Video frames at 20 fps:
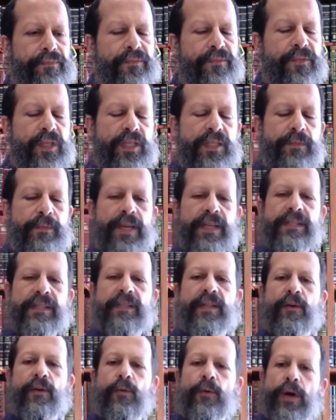just passed
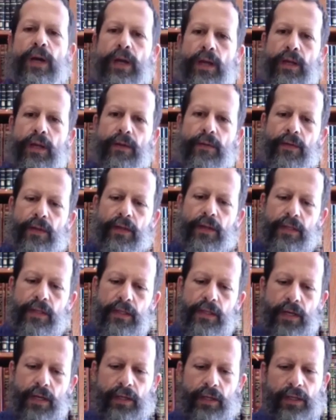away.
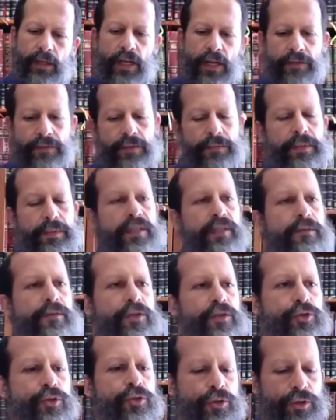I have a bit of a
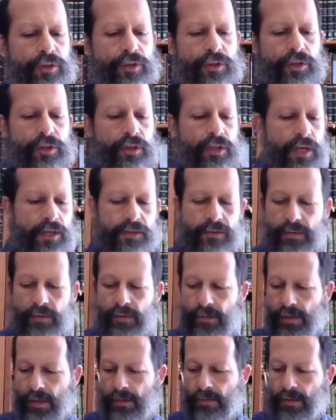shorter class
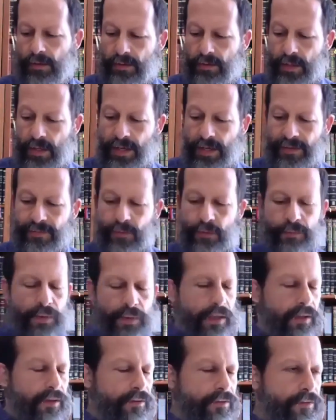today because I have to
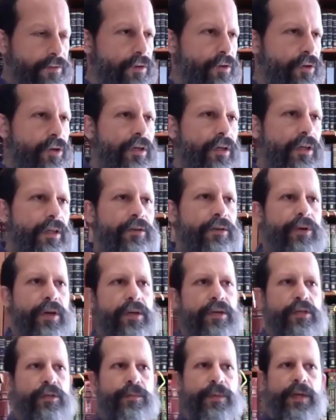make her funeral
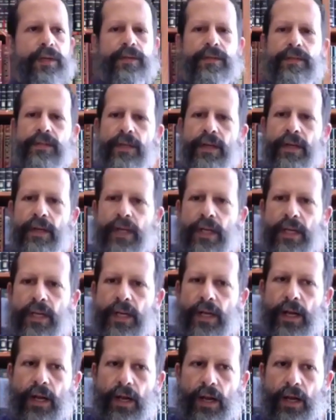arrangements.
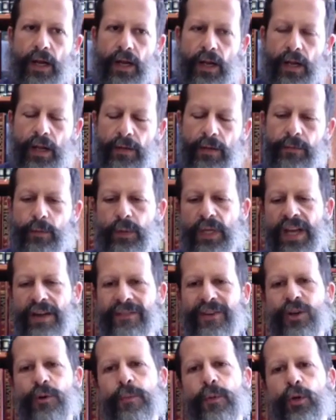And we have
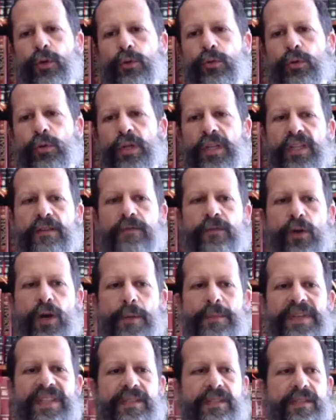an opportunity for a
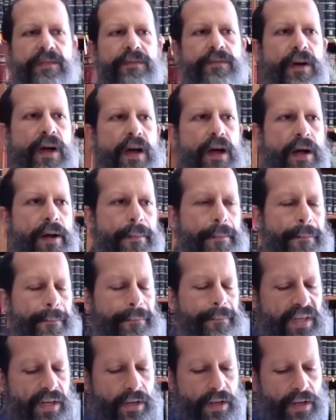mitzvah
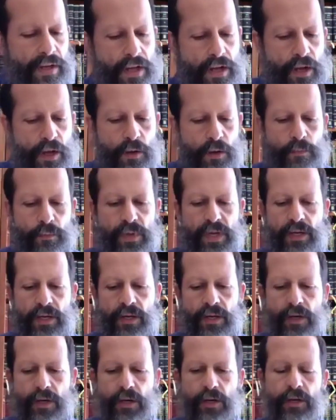
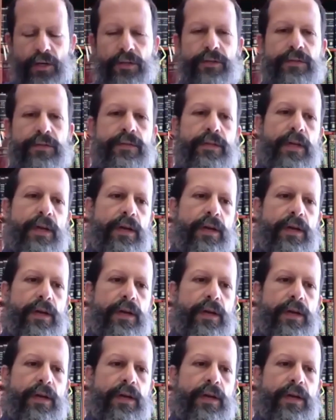because